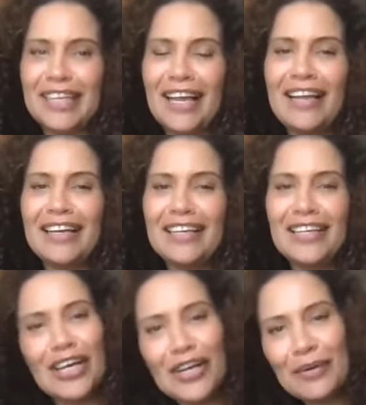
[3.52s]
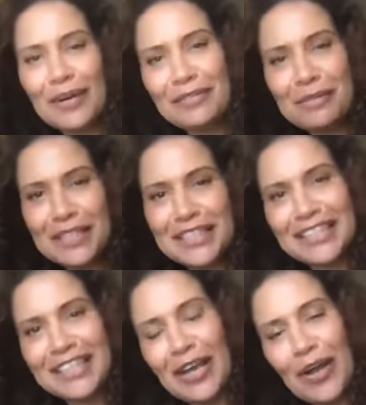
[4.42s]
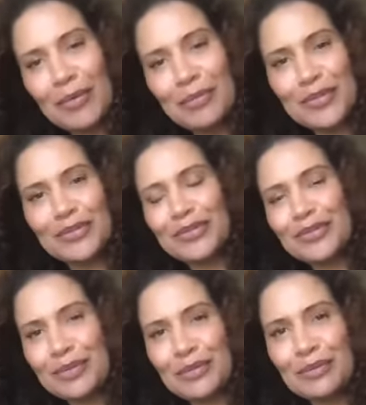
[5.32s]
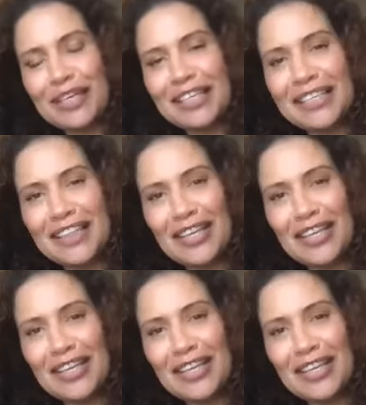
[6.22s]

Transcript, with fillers: Hello, everybody. I hope you're doing well and